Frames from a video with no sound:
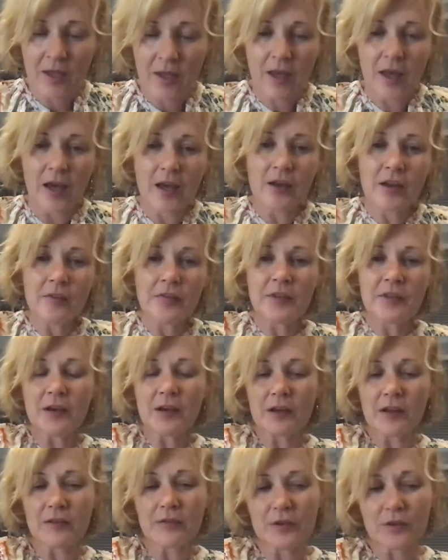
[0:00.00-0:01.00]
And I think I
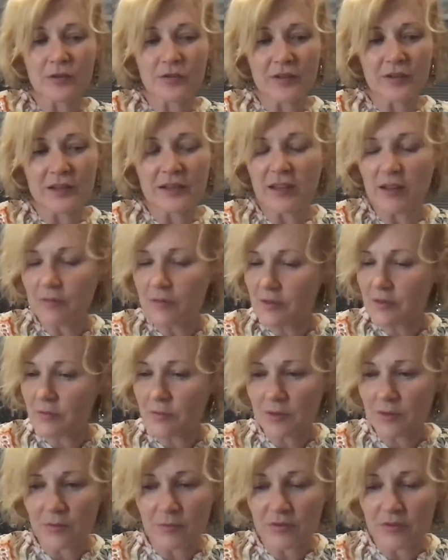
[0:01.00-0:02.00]
love it because I love this
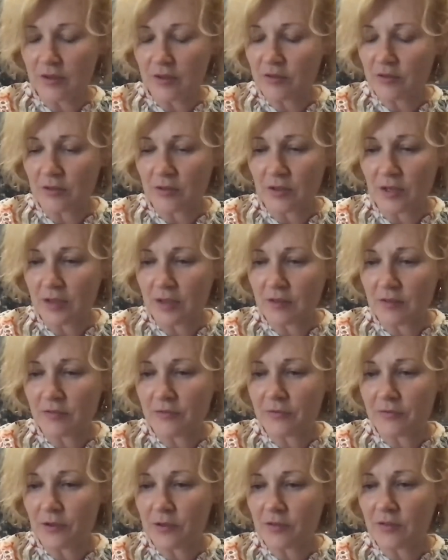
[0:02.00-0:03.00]
rhythm section. It's the
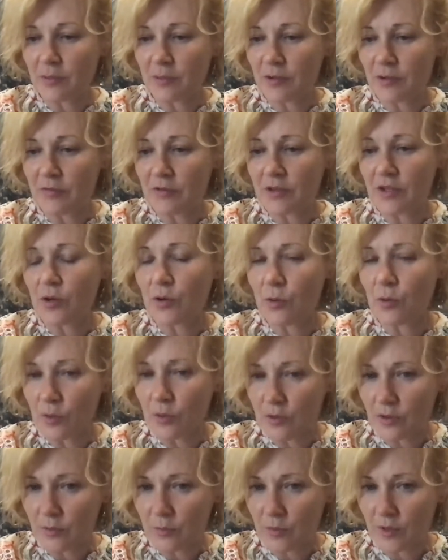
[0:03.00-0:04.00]
first time I've
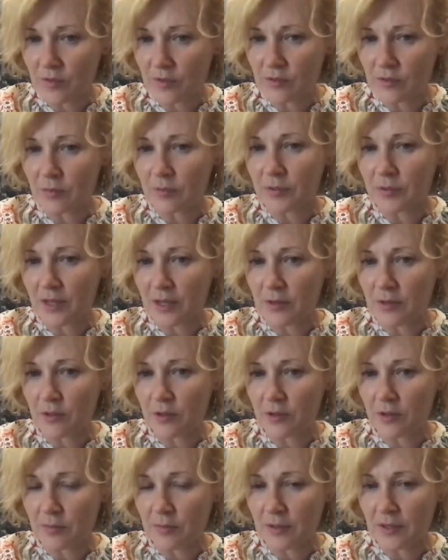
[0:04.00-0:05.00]
recorded with, not played
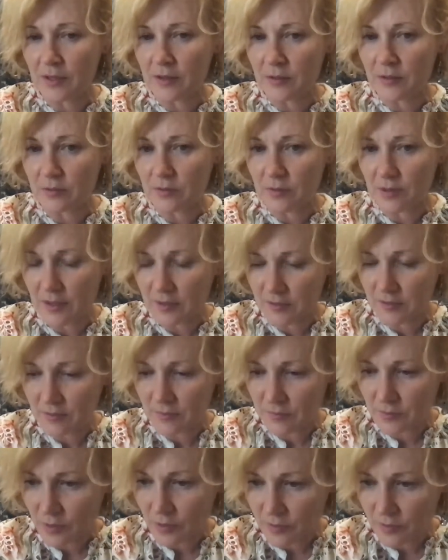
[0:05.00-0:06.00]
with, had
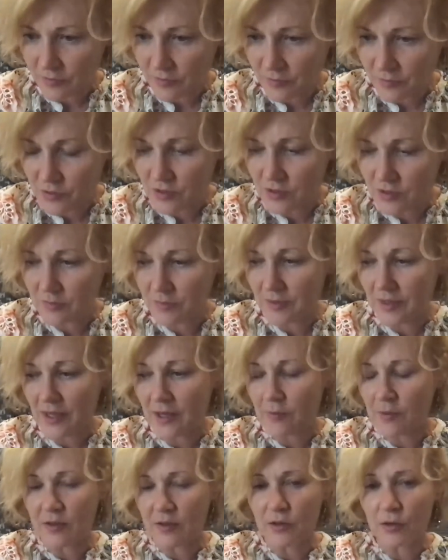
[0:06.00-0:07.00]
the fortune of playing
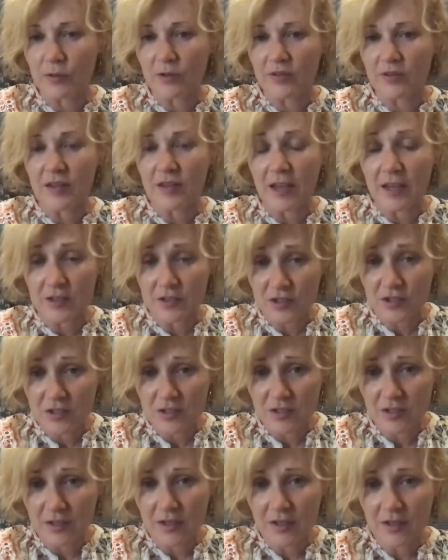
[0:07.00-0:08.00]
with Lewis Nash
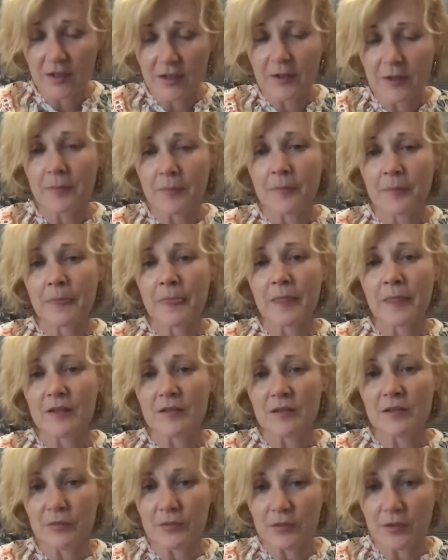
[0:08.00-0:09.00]

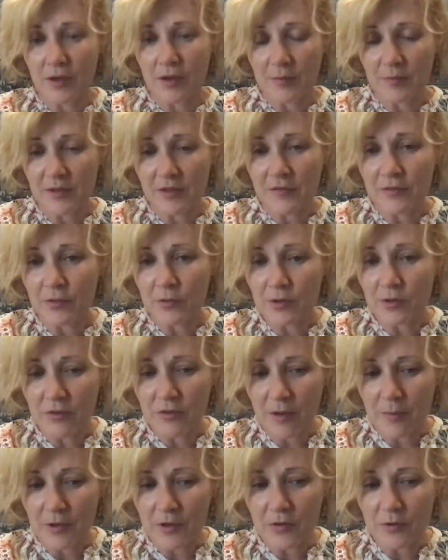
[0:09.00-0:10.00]
several times. If you're a
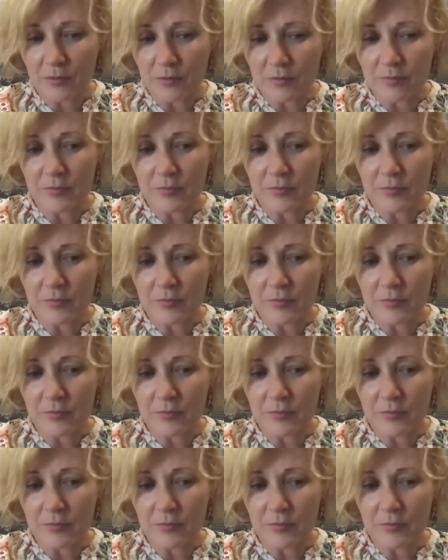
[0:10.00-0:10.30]
drummer, you